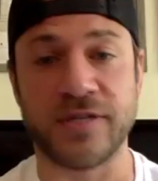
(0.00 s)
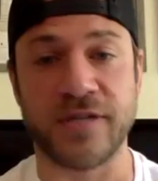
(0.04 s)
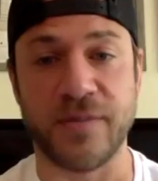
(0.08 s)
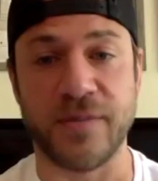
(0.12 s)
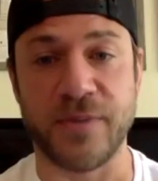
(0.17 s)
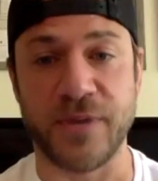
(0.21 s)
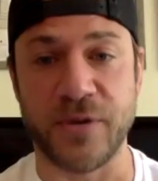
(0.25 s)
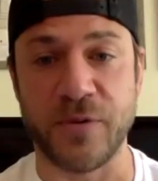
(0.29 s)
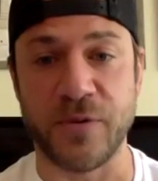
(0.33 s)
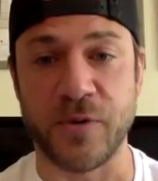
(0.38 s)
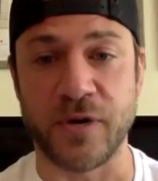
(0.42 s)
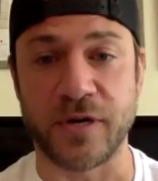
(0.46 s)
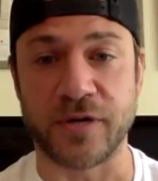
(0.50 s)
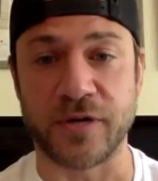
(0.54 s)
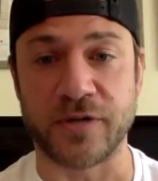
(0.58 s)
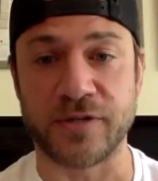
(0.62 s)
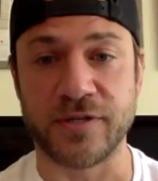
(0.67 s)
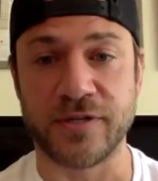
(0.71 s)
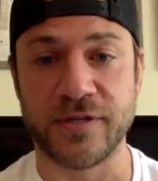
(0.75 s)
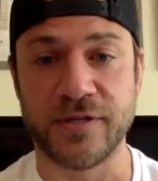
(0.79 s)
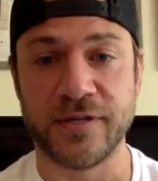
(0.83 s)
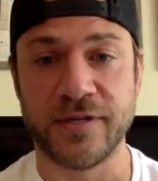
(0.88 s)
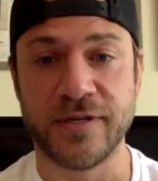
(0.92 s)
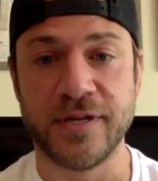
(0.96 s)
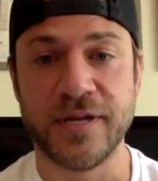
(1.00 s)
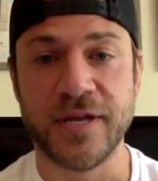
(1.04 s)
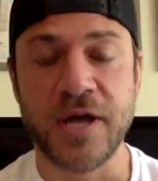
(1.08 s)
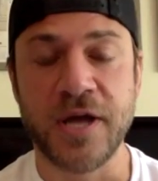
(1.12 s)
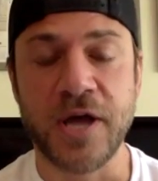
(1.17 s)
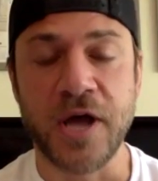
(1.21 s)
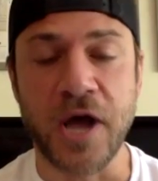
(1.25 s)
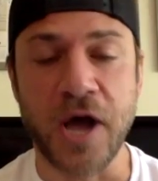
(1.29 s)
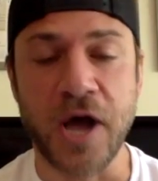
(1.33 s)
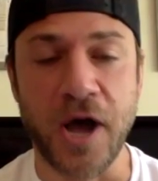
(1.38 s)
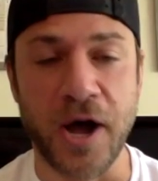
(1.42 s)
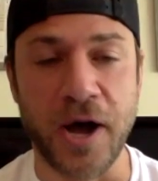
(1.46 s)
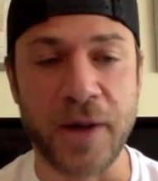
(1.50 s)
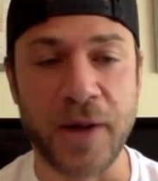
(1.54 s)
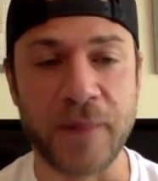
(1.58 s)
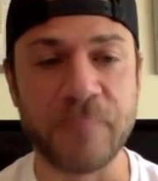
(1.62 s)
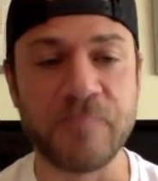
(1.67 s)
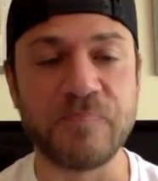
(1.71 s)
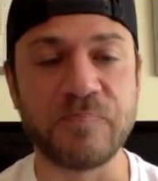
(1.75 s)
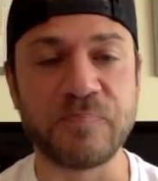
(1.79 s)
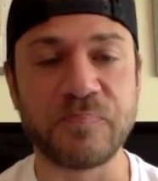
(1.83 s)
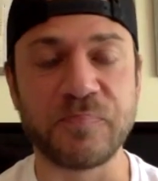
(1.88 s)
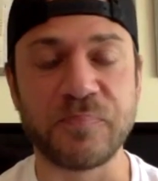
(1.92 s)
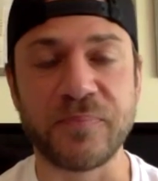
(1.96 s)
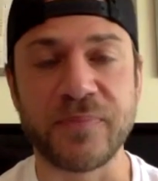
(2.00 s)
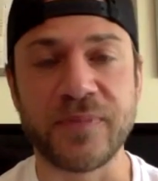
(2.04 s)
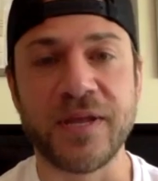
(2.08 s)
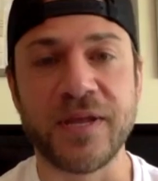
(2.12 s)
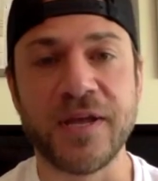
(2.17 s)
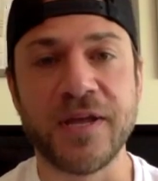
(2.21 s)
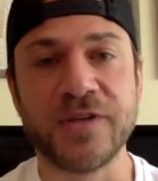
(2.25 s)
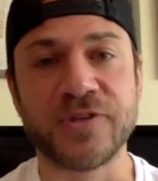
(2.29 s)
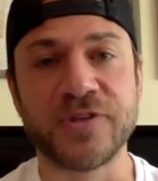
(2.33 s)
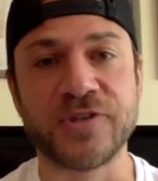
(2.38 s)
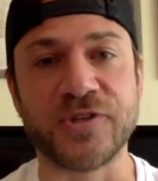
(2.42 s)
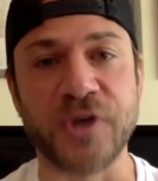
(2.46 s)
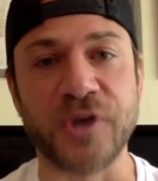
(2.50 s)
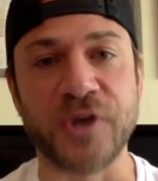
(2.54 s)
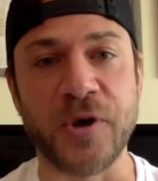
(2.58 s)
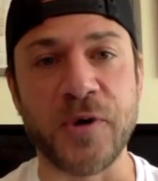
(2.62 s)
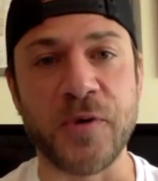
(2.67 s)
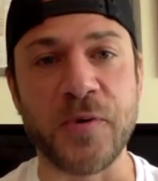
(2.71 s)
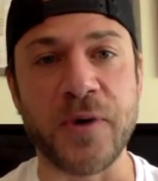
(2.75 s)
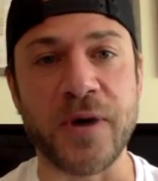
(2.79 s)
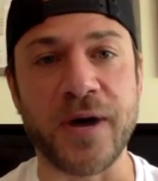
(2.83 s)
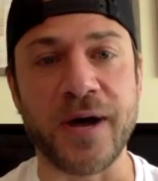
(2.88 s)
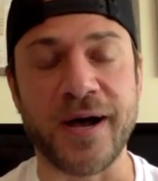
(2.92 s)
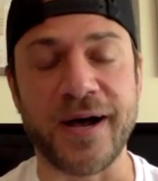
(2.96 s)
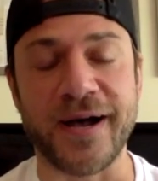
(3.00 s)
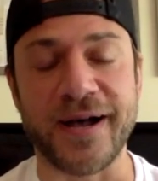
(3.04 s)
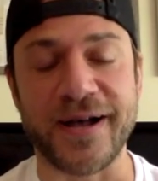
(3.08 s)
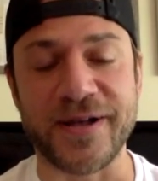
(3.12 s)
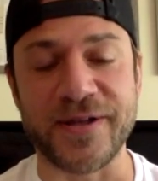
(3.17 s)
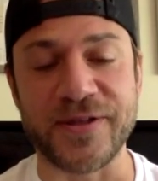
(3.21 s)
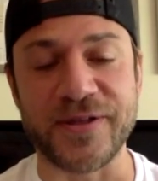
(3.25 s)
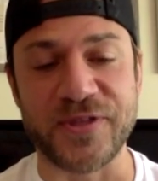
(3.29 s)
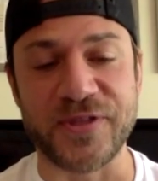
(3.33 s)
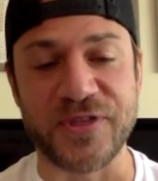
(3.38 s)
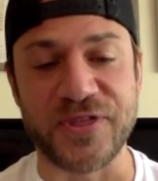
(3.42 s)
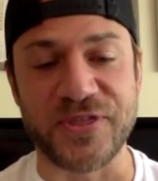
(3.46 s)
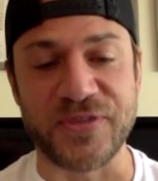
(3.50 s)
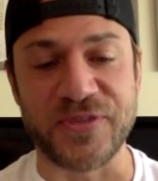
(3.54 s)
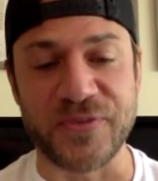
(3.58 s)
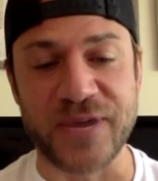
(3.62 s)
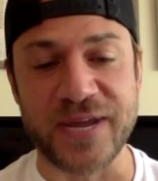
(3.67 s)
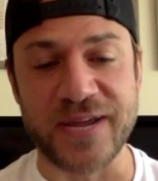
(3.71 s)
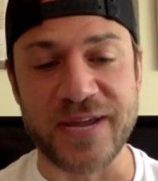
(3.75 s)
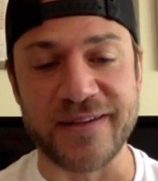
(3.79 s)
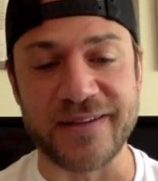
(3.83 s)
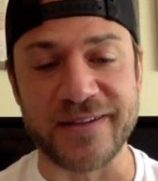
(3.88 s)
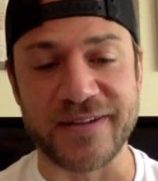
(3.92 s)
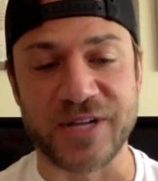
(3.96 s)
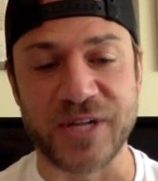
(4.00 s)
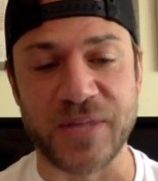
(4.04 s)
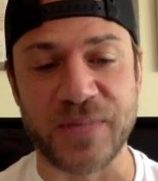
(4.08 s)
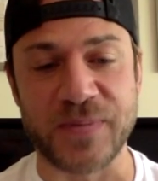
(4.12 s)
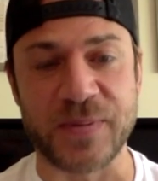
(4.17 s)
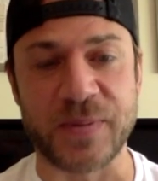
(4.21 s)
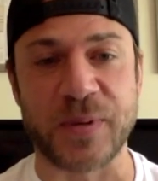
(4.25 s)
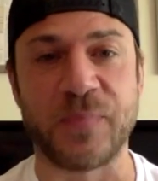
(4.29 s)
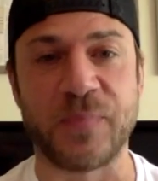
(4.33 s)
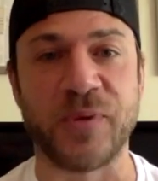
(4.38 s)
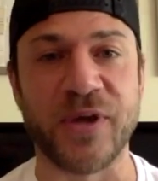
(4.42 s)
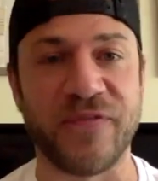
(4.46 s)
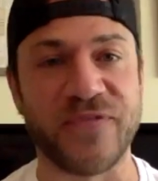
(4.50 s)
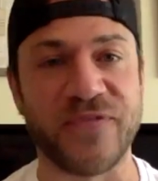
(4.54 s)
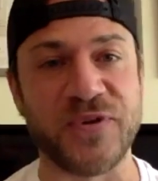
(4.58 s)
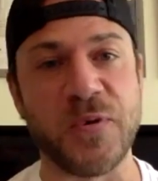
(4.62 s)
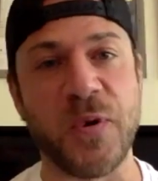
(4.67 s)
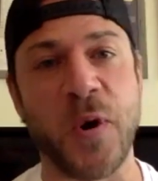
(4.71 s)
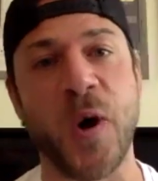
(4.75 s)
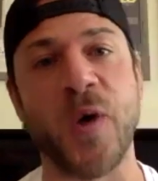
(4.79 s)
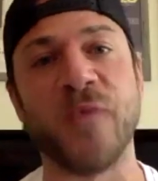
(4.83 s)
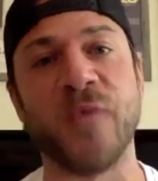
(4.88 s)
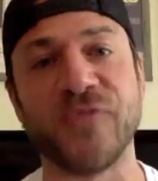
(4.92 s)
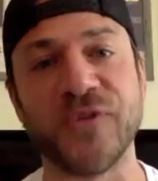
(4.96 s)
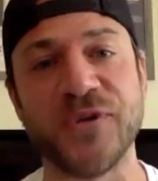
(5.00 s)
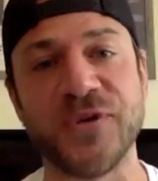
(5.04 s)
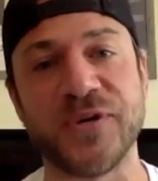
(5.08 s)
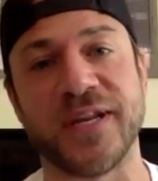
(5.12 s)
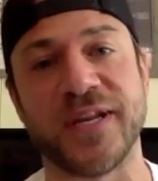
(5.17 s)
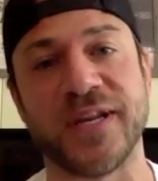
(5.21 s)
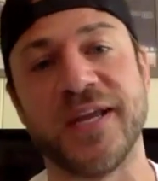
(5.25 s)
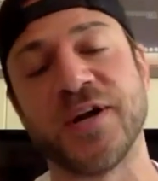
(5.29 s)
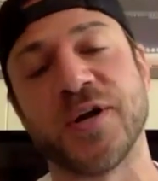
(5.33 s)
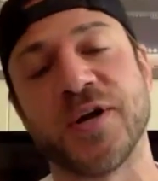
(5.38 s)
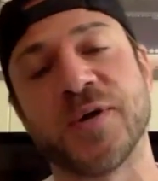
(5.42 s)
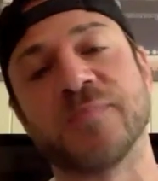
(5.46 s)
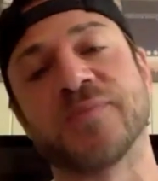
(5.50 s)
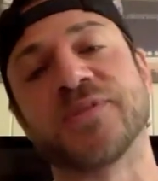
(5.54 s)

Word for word: I mean, it works. Yeah. Um, so uh, the three clips I'm going to play for you, hopefully you can hear them.